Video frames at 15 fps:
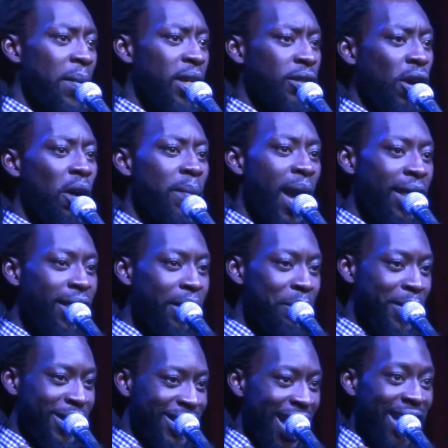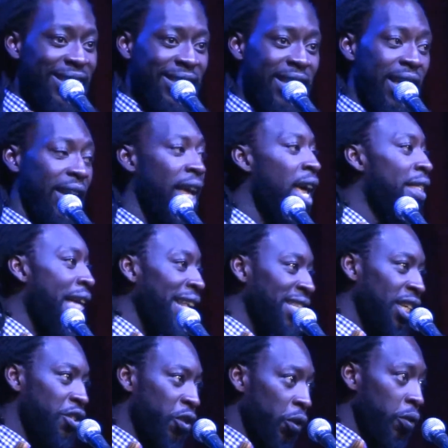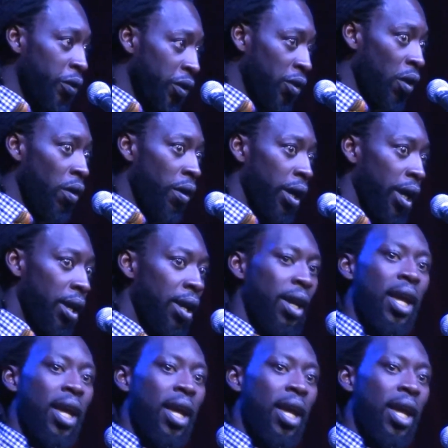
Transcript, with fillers: me and told me I look majestic. That's a true story.